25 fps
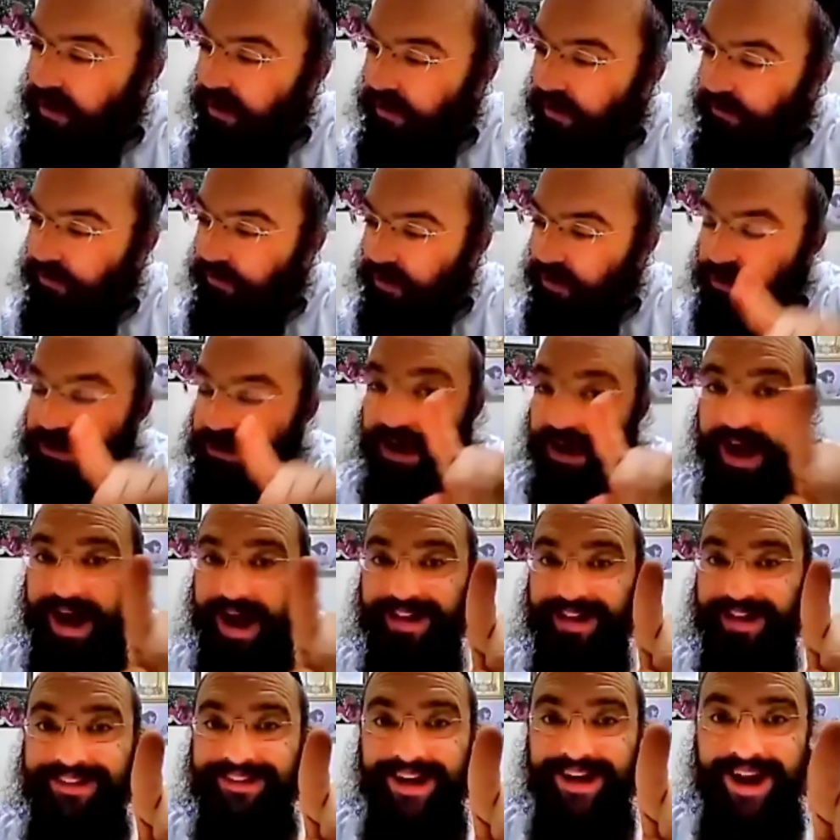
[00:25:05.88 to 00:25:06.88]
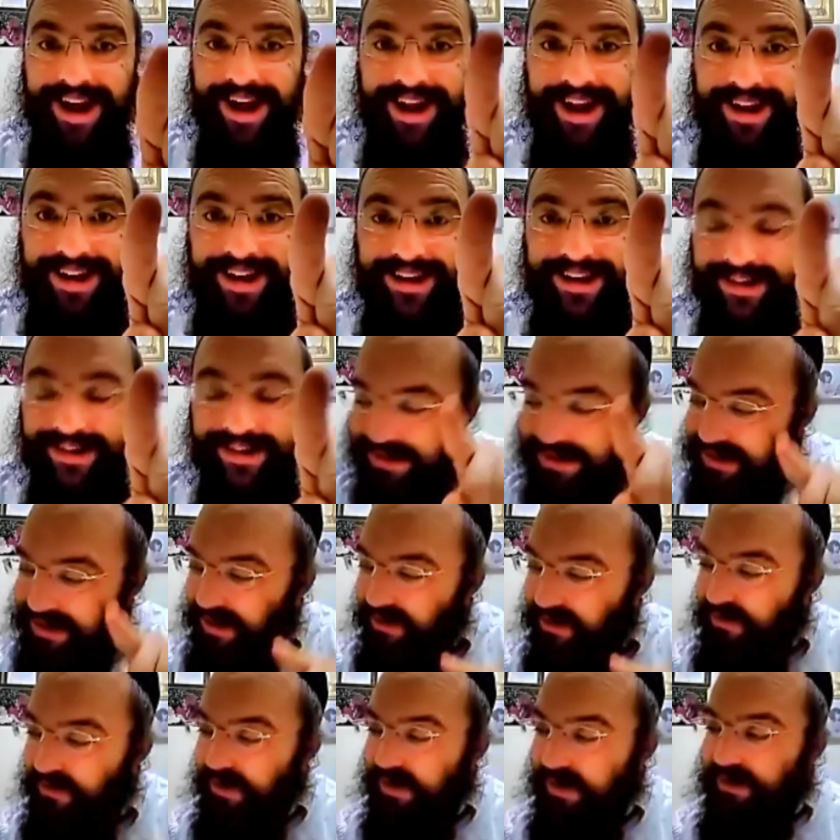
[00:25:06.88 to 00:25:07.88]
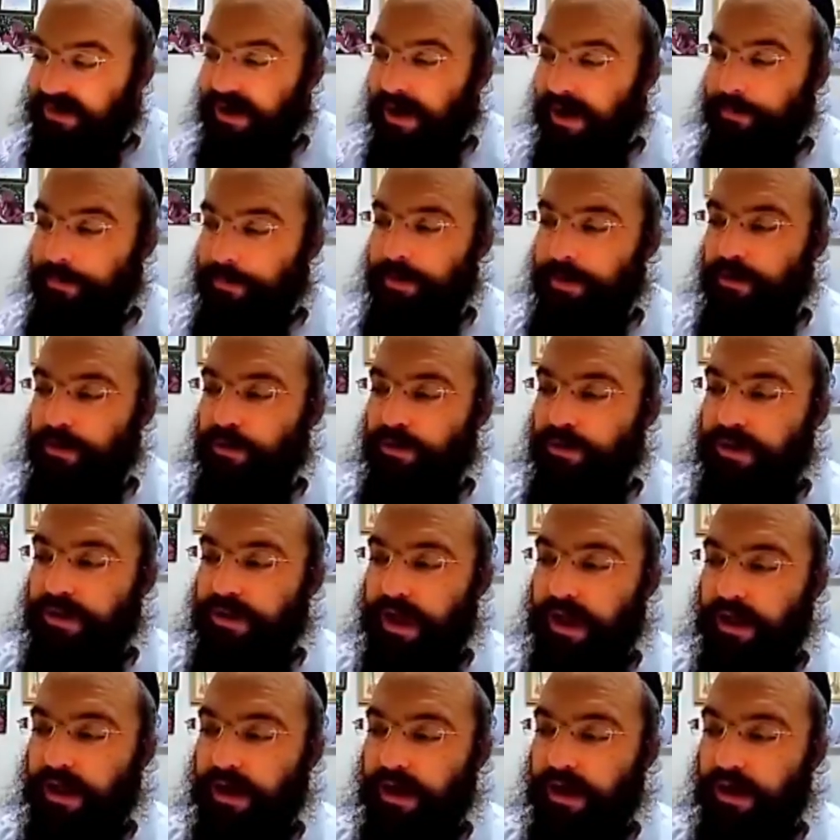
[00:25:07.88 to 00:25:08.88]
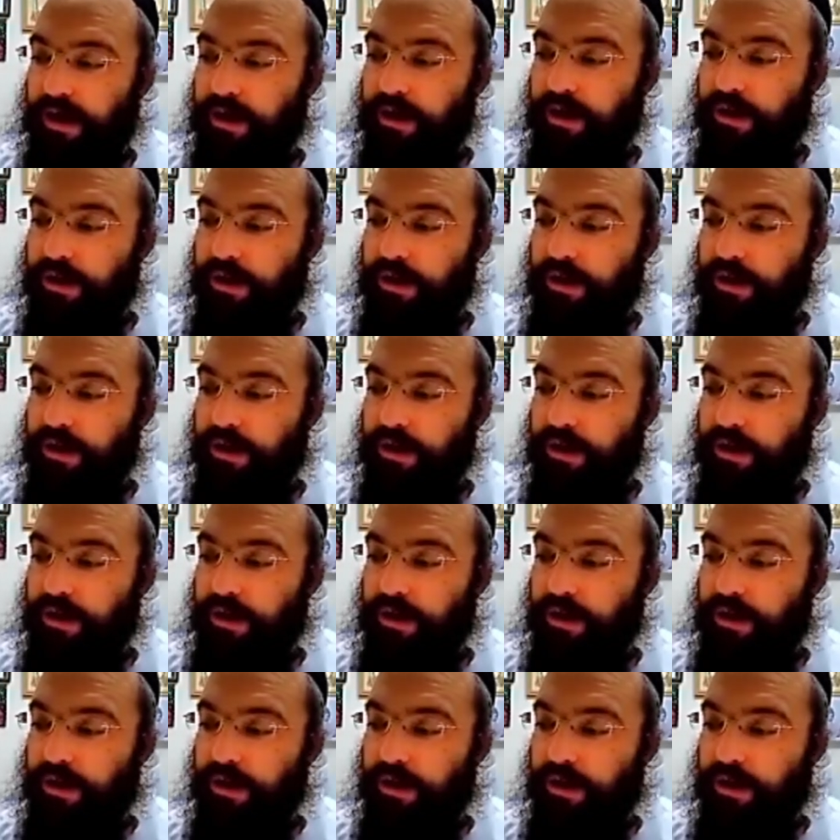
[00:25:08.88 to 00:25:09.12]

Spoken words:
the verse, Ata tzivita pikudecha.